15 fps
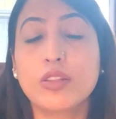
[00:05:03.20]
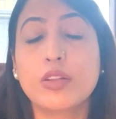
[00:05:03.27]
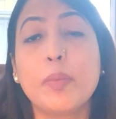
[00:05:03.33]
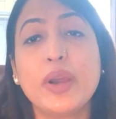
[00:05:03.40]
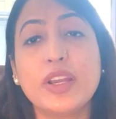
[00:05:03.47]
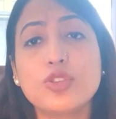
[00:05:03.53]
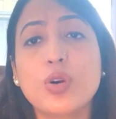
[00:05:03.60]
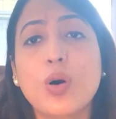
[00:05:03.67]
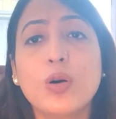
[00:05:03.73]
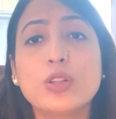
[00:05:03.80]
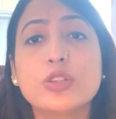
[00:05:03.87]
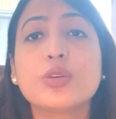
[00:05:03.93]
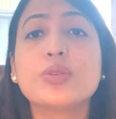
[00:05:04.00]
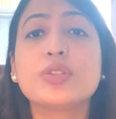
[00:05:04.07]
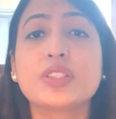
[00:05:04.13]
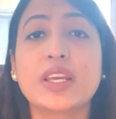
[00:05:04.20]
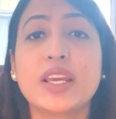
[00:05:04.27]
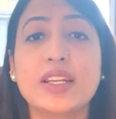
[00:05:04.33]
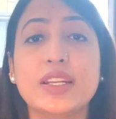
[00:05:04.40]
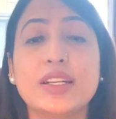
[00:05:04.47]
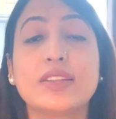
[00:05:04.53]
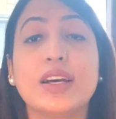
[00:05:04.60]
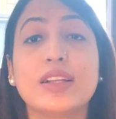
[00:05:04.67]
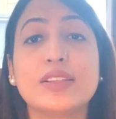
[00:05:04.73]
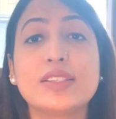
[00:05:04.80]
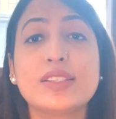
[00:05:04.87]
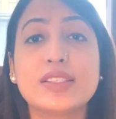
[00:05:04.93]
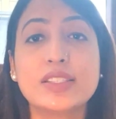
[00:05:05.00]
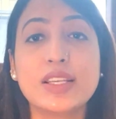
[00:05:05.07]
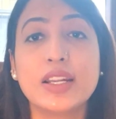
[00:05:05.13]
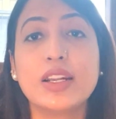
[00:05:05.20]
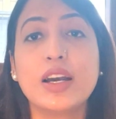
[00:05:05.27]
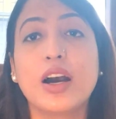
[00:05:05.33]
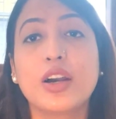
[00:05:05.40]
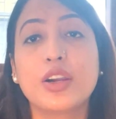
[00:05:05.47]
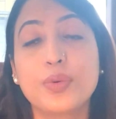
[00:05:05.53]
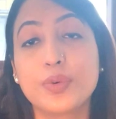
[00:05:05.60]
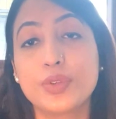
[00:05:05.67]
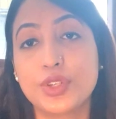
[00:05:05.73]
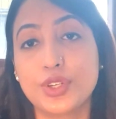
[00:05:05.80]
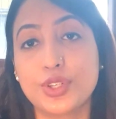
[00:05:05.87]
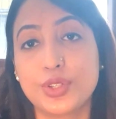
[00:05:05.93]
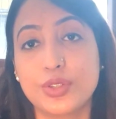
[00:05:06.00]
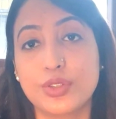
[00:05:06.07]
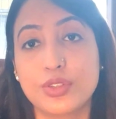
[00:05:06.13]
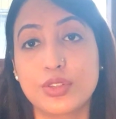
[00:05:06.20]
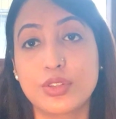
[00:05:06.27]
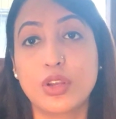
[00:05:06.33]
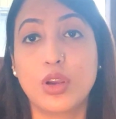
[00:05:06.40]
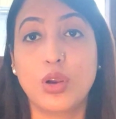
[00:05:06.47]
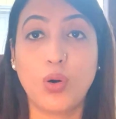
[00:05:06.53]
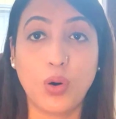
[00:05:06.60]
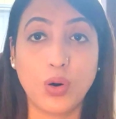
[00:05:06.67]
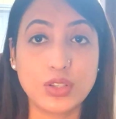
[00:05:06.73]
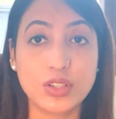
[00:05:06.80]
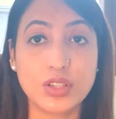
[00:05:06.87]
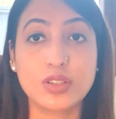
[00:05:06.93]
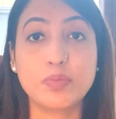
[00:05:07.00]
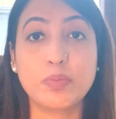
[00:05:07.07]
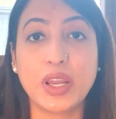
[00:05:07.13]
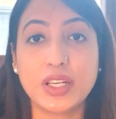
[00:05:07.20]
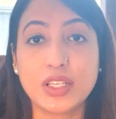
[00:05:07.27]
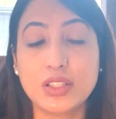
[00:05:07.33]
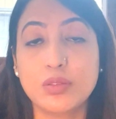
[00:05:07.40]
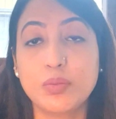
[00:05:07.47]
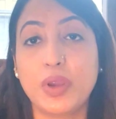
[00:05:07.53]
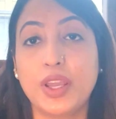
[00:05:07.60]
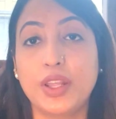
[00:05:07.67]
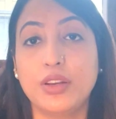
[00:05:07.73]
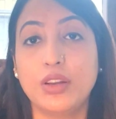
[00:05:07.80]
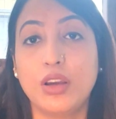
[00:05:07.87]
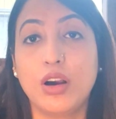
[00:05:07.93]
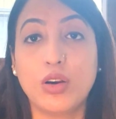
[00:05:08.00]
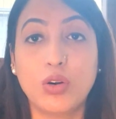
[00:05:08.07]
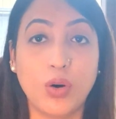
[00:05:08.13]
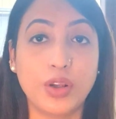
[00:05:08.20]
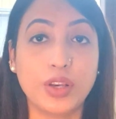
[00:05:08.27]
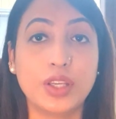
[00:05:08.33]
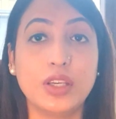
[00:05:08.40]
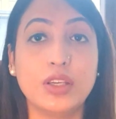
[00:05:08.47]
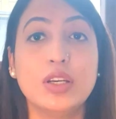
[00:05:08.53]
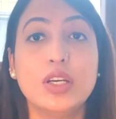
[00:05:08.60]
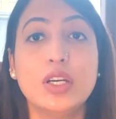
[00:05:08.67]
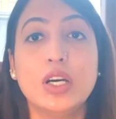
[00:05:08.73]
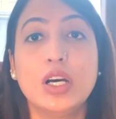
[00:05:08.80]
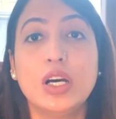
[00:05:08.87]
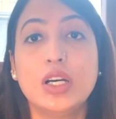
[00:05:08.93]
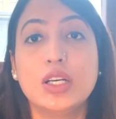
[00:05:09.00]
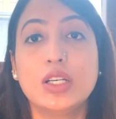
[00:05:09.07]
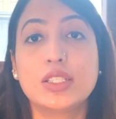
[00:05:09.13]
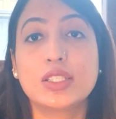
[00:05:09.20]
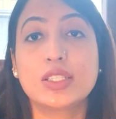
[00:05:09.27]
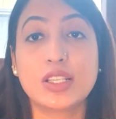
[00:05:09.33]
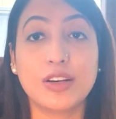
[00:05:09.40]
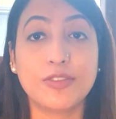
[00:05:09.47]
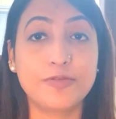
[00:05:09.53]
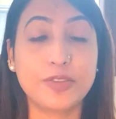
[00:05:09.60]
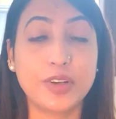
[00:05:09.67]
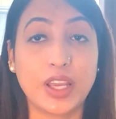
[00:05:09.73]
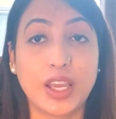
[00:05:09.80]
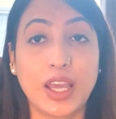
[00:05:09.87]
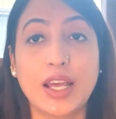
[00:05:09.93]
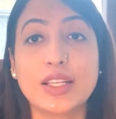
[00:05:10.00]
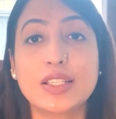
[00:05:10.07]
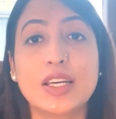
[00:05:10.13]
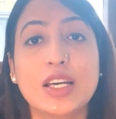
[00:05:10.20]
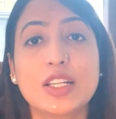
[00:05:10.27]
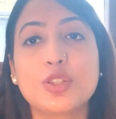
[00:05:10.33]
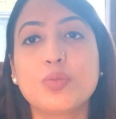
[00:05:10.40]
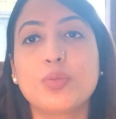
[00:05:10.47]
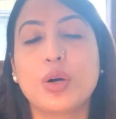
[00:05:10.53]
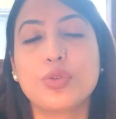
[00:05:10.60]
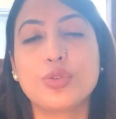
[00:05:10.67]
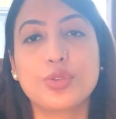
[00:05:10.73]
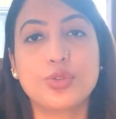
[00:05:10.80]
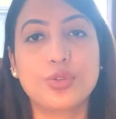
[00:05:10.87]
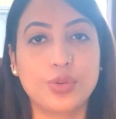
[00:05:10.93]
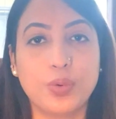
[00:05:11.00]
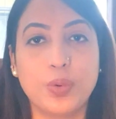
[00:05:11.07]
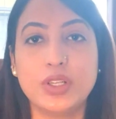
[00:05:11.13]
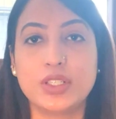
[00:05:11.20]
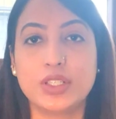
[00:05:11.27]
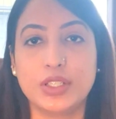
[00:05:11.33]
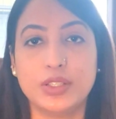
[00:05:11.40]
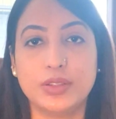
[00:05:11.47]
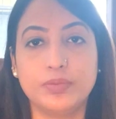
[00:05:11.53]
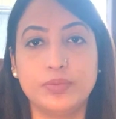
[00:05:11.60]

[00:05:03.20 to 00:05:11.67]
The bench also stated that the said acquisitions causes mental pain, agony, suffering, and tantamount to cruelty.